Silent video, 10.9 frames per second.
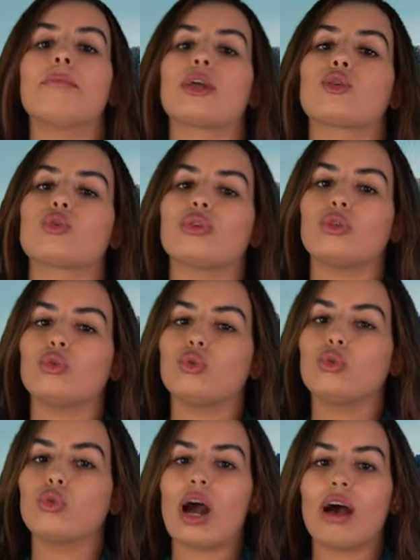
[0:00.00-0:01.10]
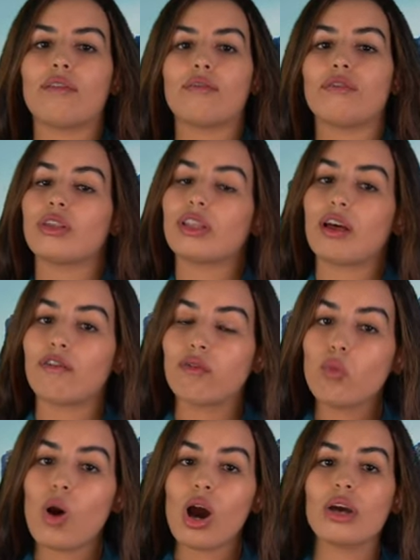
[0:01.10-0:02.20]
make sure that you do have enough
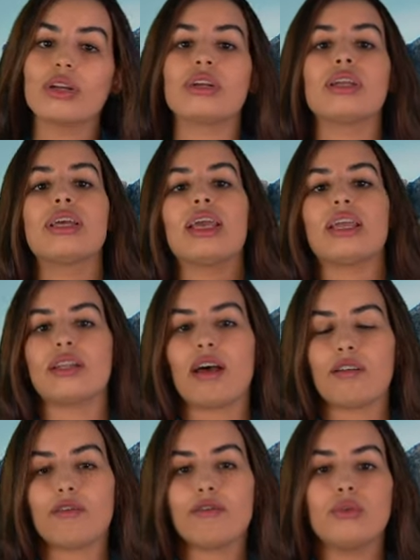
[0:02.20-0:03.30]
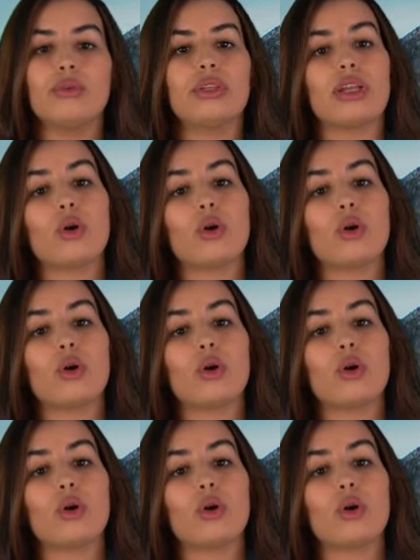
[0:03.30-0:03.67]
water, enough food,